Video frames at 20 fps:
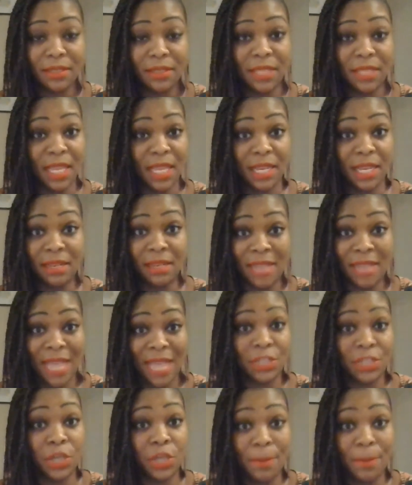then
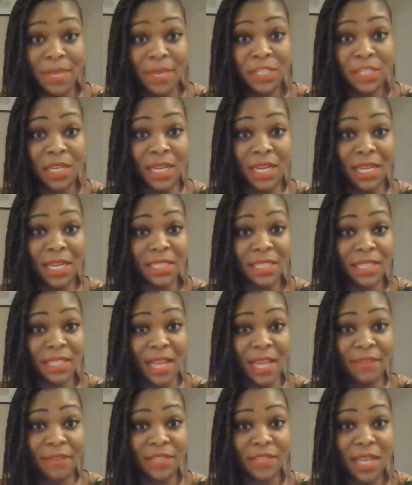that's your mission in this
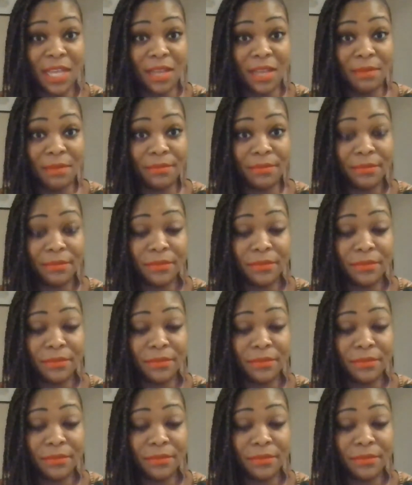lifetime.